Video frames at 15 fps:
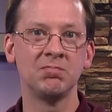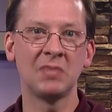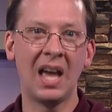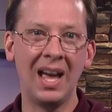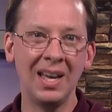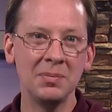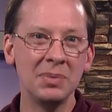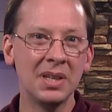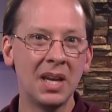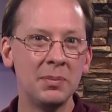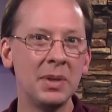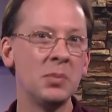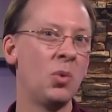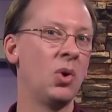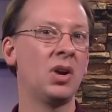I'm
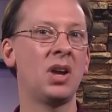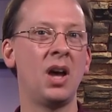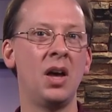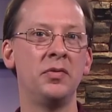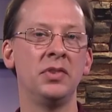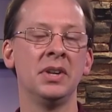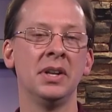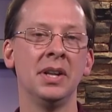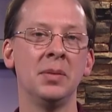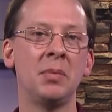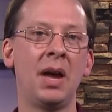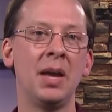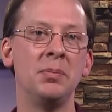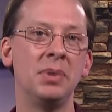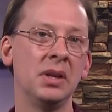becoming more confident in
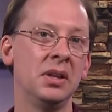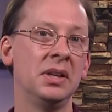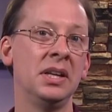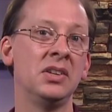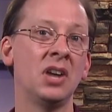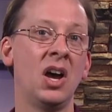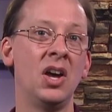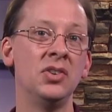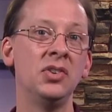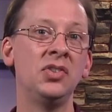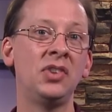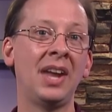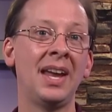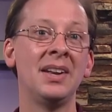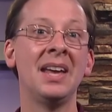my ability to
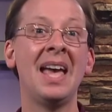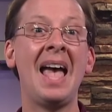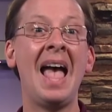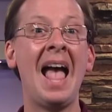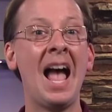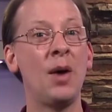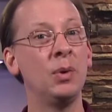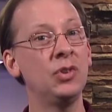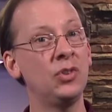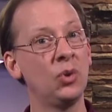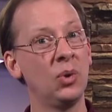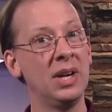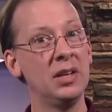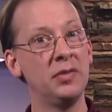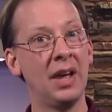understand how a
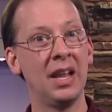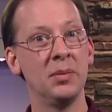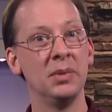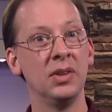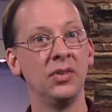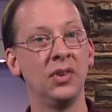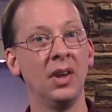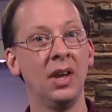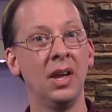story develops